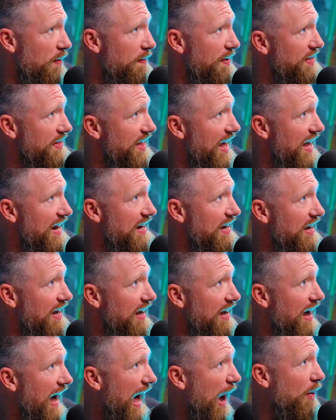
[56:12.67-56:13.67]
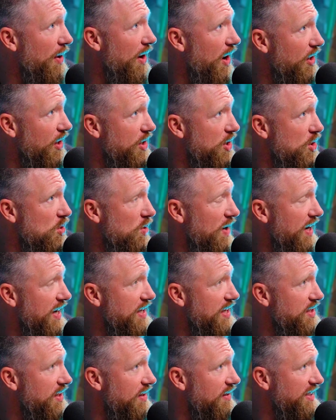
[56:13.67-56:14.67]
into it. But then yes. I would argue,
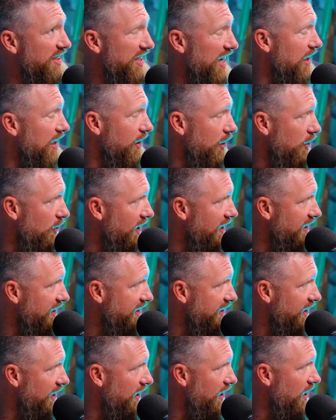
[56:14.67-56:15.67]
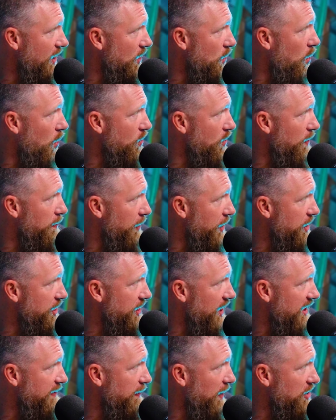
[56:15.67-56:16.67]
is Saint Louis going to
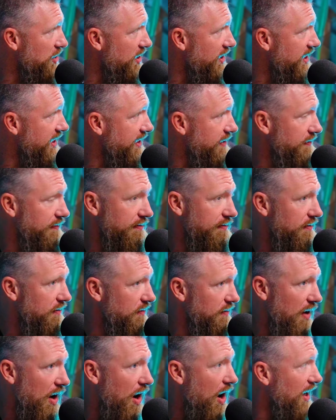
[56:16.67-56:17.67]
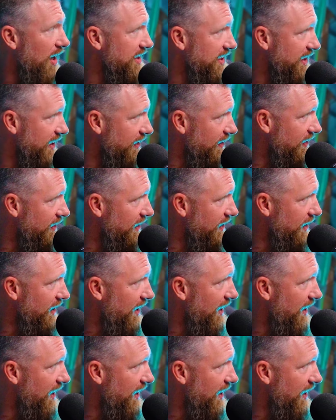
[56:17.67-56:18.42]
appreciate as much as Austin,